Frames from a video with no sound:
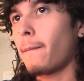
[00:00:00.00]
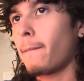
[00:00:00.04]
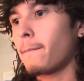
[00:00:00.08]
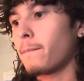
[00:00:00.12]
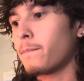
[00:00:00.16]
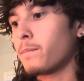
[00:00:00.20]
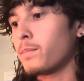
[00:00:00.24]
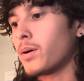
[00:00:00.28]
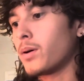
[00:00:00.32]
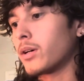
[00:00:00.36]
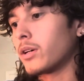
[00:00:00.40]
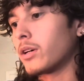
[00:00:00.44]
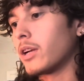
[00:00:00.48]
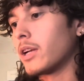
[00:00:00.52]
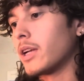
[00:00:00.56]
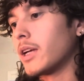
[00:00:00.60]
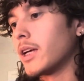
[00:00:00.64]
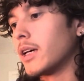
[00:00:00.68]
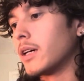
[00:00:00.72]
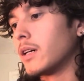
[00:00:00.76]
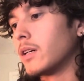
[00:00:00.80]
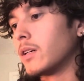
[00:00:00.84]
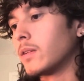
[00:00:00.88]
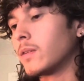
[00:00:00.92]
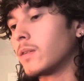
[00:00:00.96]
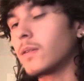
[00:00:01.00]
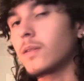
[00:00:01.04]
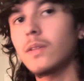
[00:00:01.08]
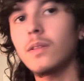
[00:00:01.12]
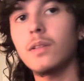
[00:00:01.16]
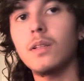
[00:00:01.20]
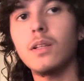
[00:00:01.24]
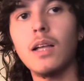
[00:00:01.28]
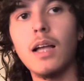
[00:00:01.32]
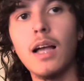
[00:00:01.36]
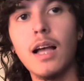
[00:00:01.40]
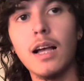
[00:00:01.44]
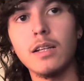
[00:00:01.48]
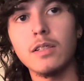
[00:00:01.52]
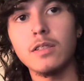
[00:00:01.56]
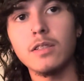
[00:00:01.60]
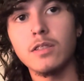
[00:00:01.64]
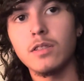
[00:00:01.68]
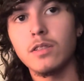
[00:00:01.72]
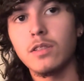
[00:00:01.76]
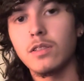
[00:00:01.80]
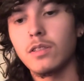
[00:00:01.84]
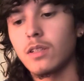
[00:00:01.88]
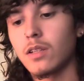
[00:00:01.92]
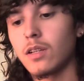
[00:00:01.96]
Part L
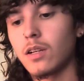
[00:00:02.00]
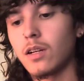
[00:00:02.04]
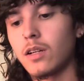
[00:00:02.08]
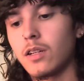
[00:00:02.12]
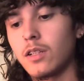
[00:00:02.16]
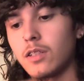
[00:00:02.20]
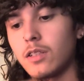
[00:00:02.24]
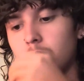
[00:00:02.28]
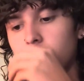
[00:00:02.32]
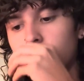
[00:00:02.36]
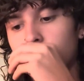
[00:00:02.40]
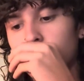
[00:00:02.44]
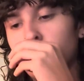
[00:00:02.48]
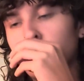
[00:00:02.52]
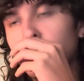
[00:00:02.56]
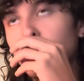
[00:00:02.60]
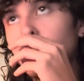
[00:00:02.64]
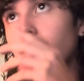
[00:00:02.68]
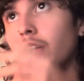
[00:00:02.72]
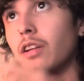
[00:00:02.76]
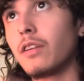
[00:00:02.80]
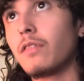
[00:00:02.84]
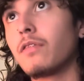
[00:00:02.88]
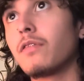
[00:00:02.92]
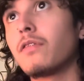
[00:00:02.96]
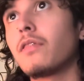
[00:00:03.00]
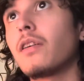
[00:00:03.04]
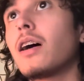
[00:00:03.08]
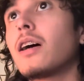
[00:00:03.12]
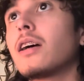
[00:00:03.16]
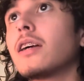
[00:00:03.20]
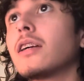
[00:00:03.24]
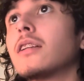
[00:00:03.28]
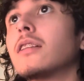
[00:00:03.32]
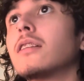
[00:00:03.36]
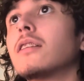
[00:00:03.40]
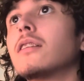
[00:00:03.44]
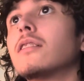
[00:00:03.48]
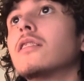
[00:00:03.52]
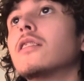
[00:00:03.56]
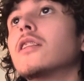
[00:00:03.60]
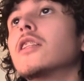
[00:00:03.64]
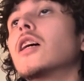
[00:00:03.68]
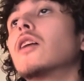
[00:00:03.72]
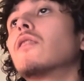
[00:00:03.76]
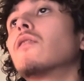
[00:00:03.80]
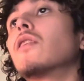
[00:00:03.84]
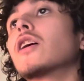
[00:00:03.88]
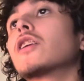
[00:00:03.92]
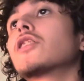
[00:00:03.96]
asks us to then find the
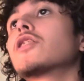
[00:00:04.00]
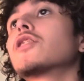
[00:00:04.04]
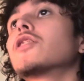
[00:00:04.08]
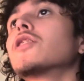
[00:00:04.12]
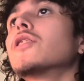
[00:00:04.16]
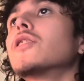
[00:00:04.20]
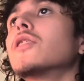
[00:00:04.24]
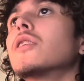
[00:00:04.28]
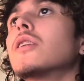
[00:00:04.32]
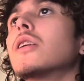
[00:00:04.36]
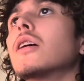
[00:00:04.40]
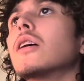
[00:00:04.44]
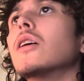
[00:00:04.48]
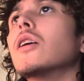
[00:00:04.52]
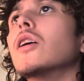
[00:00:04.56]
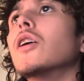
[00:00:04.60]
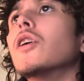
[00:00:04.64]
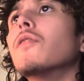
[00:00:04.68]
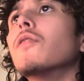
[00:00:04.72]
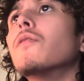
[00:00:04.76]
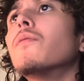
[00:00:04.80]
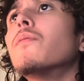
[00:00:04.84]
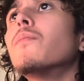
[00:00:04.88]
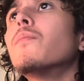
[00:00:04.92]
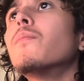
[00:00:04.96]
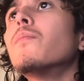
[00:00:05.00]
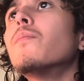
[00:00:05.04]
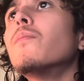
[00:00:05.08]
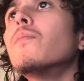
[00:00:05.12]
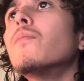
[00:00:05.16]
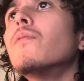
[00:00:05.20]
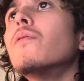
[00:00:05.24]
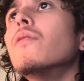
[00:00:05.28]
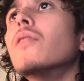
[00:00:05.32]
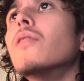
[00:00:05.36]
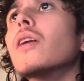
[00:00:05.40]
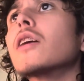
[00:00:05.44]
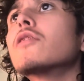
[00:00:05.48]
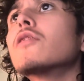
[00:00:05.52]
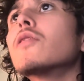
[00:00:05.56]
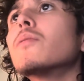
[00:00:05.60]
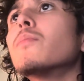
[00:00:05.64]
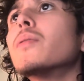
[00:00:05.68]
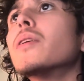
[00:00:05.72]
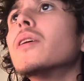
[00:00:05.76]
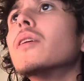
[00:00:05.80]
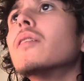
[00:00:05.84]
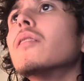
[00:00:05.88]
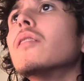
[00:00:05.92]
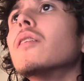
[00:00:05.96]
direction of vector
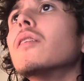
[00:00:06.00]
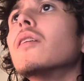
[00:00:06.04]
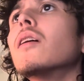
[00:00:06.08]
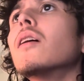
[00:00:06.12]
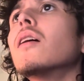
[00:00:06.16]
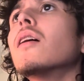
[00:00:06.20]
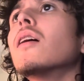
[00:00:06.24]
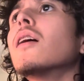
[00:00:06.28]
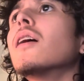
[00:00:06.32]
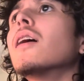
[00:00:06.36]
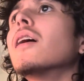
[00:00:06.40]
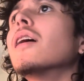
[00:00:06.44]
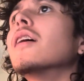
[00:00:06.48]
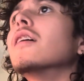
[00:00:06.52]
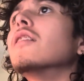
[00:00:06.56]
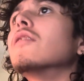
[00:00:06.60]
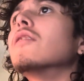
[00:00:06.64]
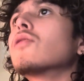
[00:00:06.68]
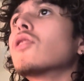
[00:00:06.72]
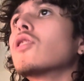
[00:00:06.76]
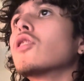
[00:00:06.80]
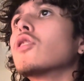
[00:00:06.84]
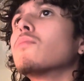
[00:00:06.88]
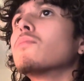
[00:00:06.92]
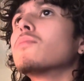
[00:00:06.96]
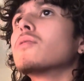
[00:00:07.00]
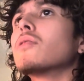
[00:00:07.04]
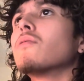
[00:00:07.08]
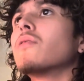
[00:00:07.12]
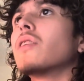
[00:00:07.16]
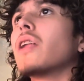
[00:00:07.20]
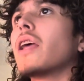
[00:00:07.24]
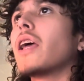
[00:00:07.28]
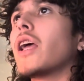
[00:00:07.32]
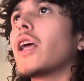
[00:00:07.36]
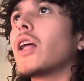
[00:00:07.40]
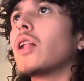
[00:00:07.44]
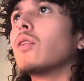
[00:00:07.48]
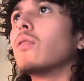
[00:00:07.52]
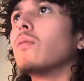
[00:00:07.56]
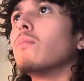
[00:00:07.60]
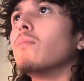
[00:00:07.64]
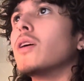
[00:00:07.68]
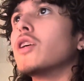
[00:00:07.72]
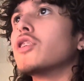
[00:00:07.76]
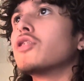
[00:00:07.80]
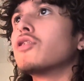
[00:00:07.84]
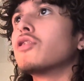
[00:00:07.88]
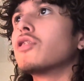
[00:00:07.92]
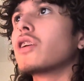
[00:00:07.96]
P in terms of an angle
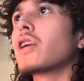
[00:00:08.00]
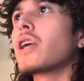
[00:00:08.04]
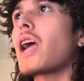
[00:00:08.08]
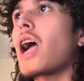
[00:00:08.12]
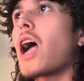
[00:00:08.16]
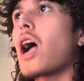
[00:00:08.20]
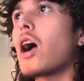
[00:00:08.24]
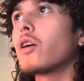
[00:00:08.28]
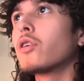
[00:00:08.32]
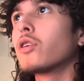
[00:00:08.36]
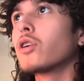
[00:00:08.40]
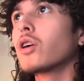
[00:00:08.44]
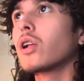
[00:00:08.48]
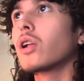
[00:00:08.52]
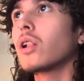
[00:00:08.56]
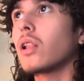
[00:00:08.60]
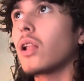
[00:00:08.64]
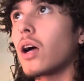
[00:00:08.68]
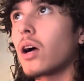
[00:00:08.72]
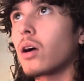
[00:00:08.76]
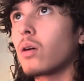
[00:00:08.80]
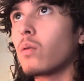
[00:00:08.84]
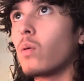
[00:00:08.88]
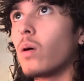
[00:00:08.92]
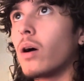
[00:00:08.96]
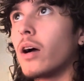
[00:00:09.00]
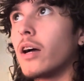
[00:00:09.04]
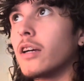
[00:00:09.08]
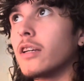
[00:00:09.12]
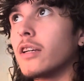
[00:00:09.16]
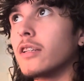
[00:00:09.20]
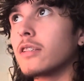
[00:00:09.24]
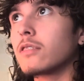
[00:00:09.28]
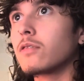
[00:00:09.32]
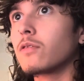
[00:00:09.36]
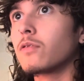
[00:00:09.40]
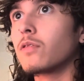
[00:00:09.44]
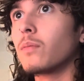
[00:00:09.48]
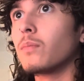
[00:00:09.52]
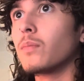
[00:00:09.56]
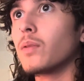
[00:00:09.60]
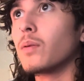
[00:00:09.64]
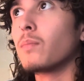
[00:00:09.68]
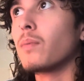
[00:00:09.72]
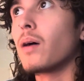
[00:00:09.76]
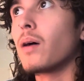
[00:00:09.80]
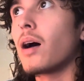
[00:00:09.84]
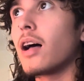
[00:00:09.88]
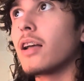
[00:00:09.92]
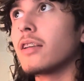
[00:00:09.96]
measured counterclockwise from the
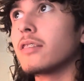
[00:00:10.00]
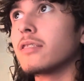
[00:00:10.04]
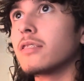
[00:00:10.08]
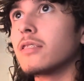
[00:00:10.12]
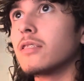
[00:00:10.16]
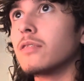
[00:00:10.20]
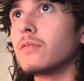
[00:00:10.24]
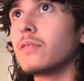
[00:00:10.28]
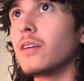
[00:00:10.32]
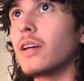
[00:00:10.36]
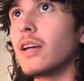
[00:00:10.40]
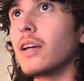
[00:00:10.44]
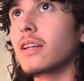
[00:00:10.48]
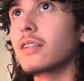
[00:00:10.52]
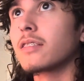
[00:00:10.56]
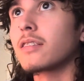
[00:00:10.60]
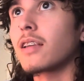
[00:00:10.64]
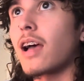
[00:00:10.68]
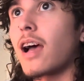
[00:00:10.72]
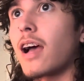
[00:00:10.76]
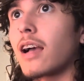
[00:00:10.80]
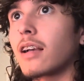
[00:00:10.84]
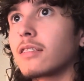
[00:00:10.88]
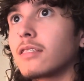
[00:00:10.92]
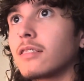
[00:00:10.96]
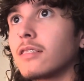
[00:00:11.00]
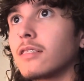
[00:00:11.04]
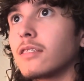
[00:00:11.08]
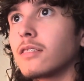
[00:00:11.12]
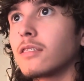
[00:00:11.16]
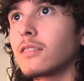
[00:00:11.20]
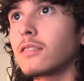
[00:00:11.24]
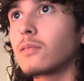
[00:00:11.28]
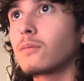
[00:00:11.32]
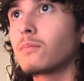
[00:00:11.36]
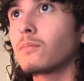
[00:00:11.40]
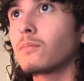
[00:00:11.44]
positive x-axis.